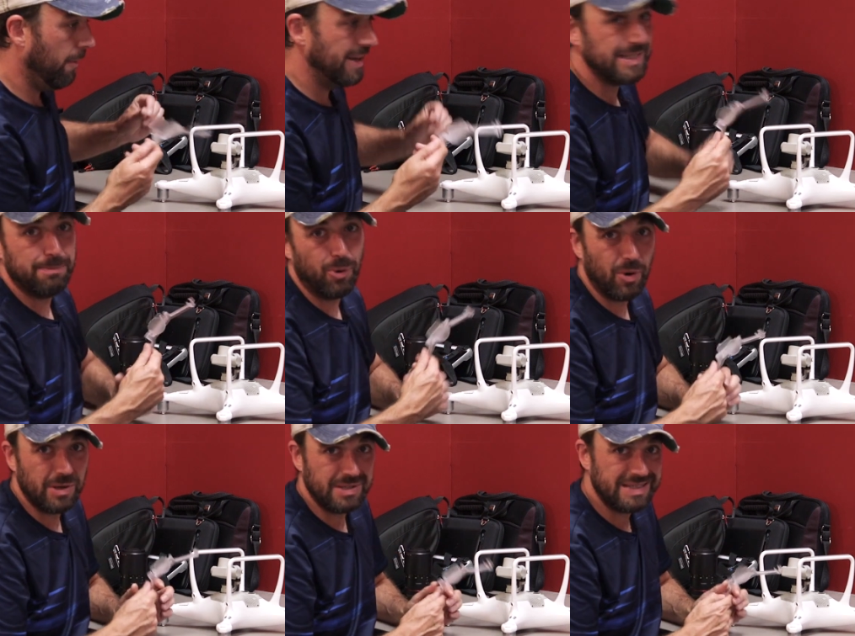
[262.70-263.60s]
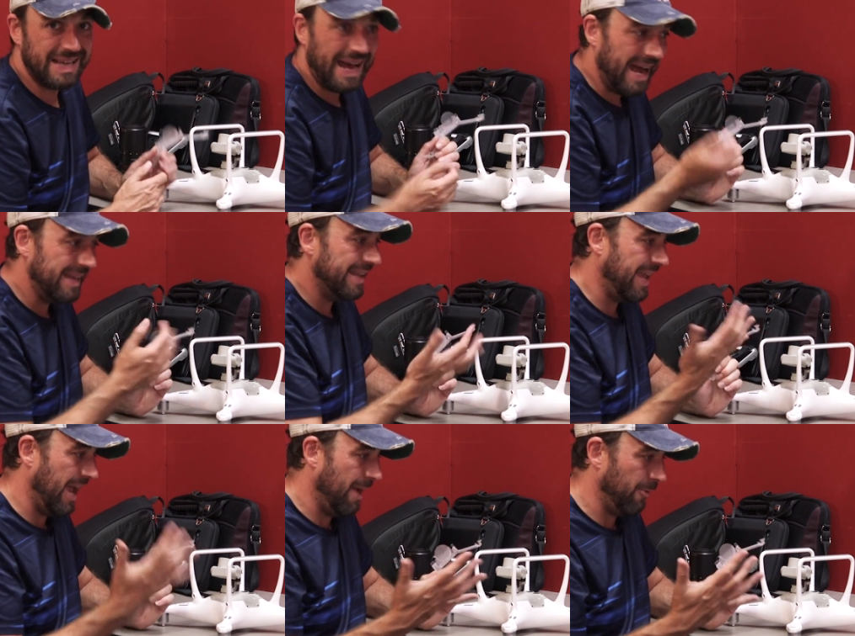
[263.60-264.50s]
my supports on the
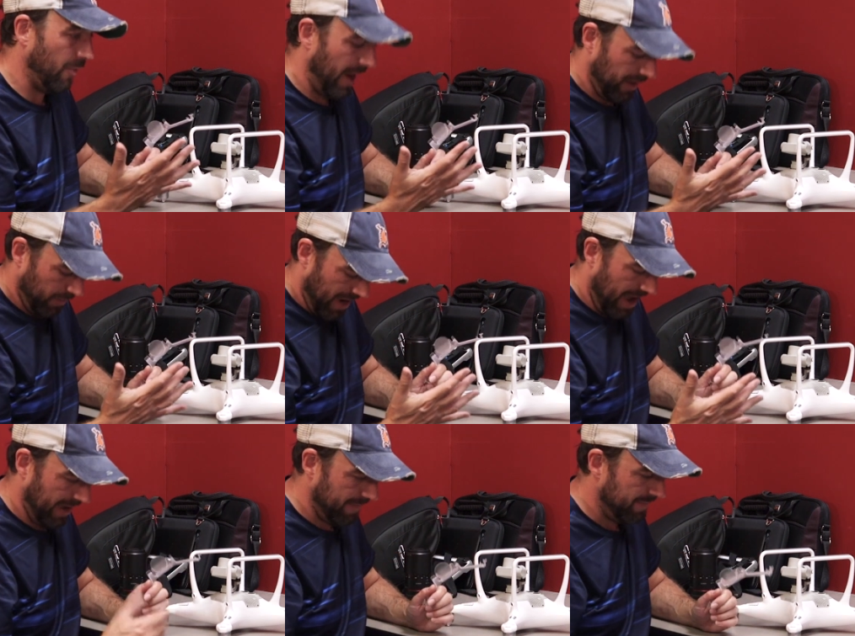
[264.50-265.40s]
camera right away